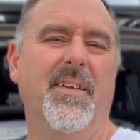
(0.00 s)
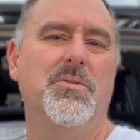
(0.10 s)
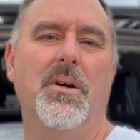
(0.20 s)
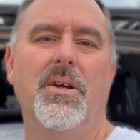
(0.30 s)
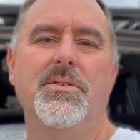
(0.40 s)

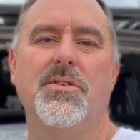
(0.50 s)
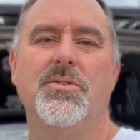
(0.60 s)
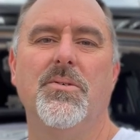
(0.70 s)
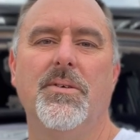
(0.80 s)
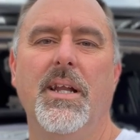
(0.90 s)
That's where I used to
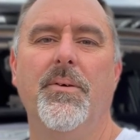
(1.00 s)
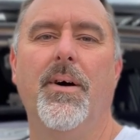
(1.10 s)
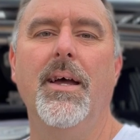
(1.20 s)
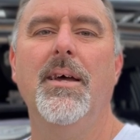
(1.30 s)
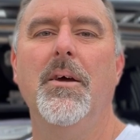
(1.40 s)
store it
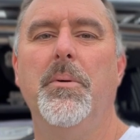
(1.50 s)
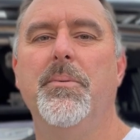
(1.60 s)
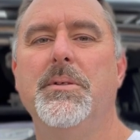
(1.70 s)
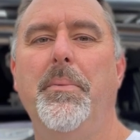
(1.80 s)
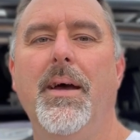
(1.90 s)
anyway, but it
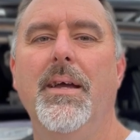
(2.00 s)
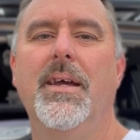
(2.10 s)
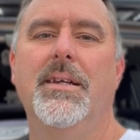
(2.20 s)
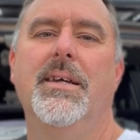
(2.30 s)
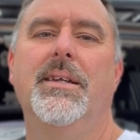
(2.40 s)
was a pain
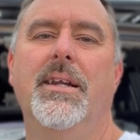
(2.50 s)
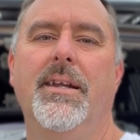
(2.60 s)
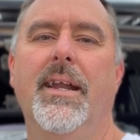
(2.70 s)
getting it in and